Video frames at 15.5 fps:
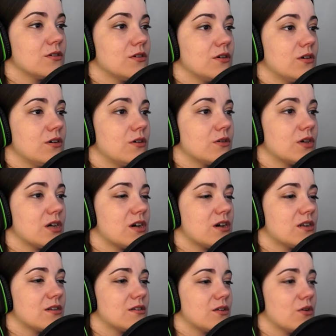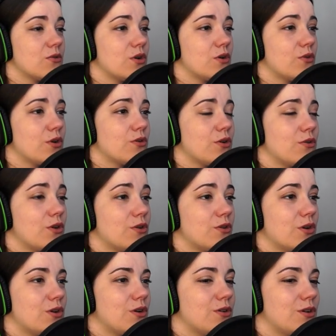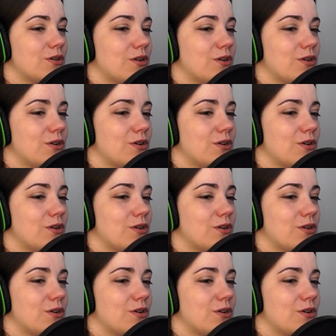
Oh god. No, no, no, no, no, no, no,